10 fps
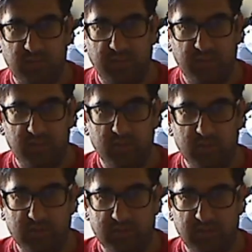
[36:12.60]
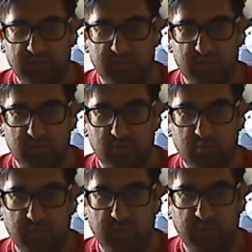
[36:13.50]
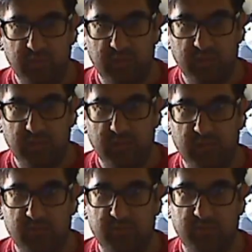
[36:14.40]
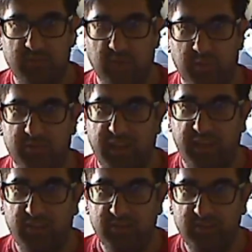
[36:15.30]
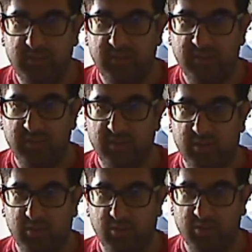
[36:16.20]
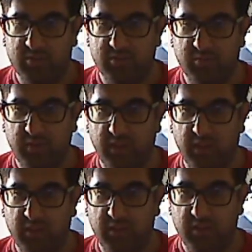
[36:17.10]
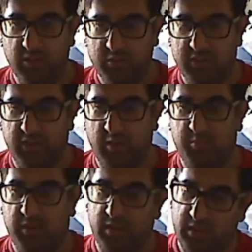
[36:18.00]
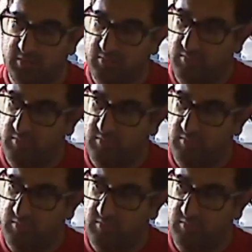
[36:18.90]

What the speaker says: make a huge decision. Do we double down, or do we, shut up, and then